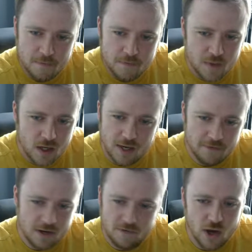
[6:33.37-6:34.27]
And
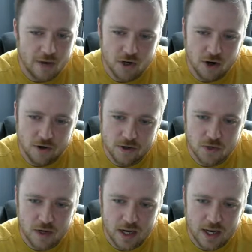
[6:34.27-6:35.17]
even if you have a card or
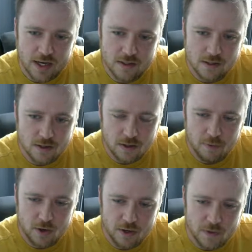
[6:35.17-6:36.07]
2 in hand, it's still a
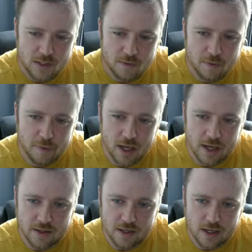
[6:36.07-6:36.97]
pretty reasonable play,
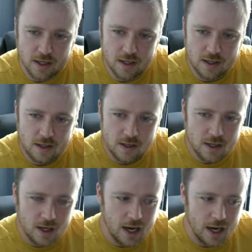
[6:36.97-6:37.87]
I think.
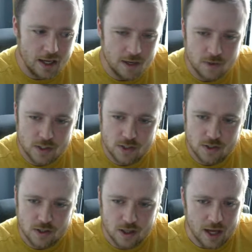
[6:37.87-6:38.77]
It would
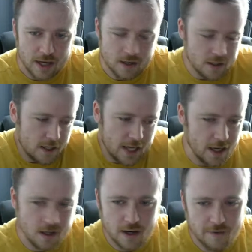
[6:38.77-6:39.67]
just slot into the deck,
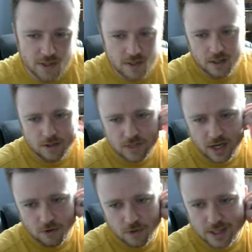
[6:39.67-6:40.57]
obviously. There's not a
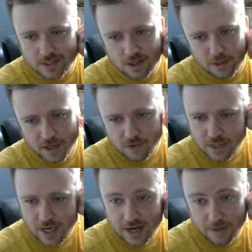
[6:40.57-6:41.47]
whole lot to talk about with
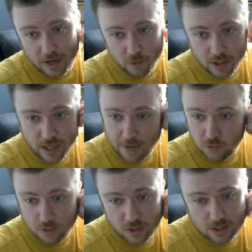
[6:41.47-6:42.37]
that, but I'm really happy
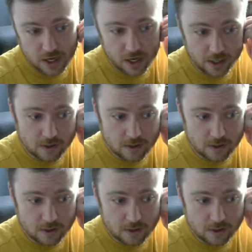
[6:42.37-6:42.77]
with the design.